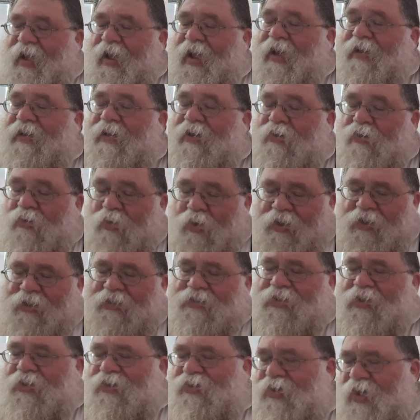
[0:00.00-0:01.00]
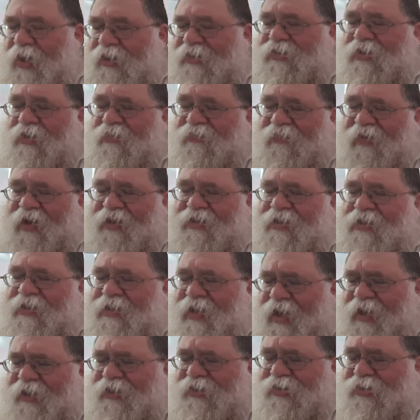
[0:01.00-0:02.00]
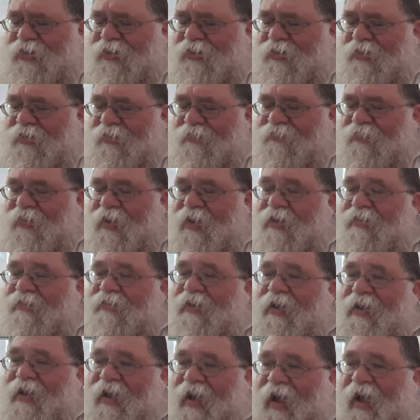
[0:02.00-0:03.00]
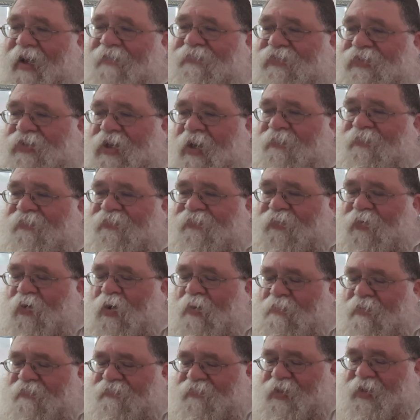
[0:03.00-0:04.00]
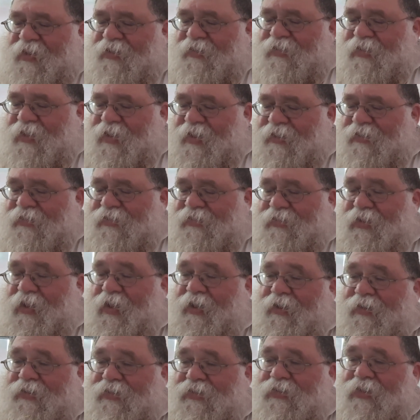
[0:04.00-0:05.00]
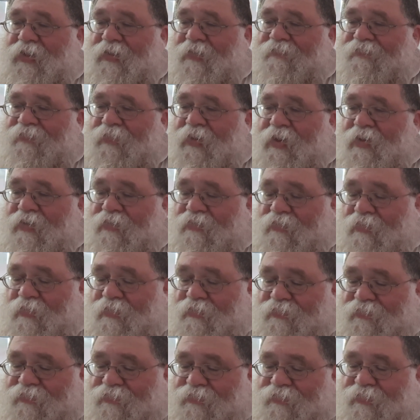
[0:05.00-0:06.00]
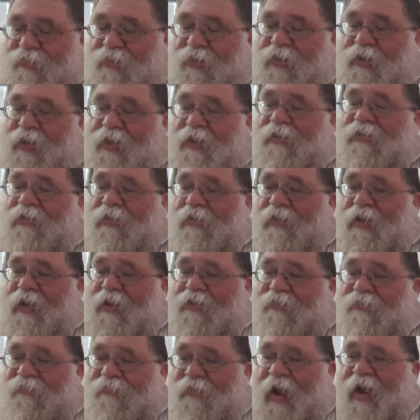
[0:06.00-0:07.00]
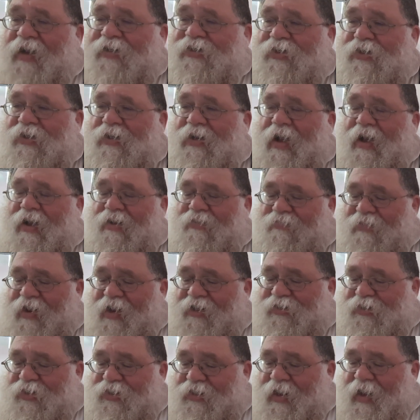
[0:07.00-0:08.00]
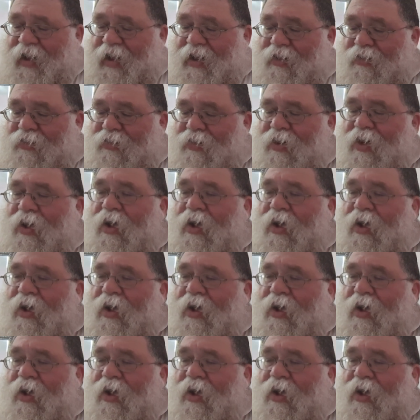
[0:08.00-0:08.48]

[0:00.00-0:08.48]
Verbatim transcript: And in order to justify the nature, they have some form of in instincts, intellect, rationale, rationale.